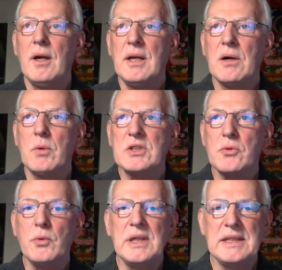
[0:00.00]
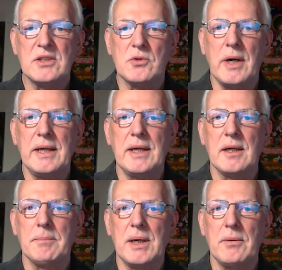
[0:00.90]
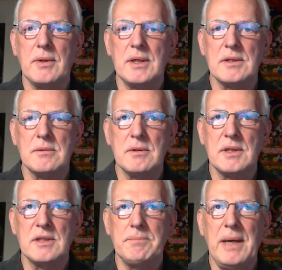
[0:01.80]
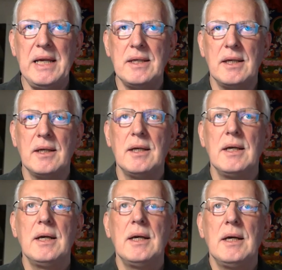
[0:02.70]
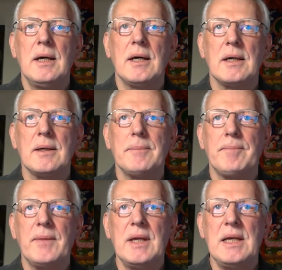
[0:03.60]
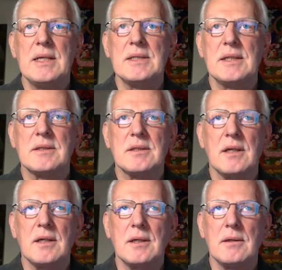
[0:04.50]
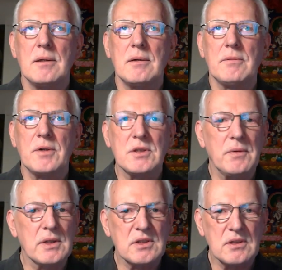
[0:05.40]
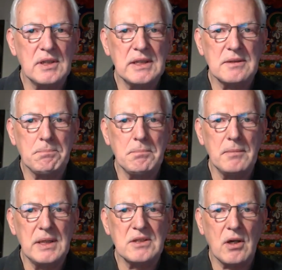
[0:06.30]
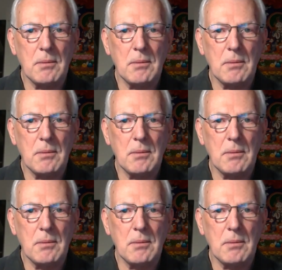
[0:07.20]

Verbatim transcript: Now, what's really striking about this this painting um, is it's uh, first of all it's it's it's on a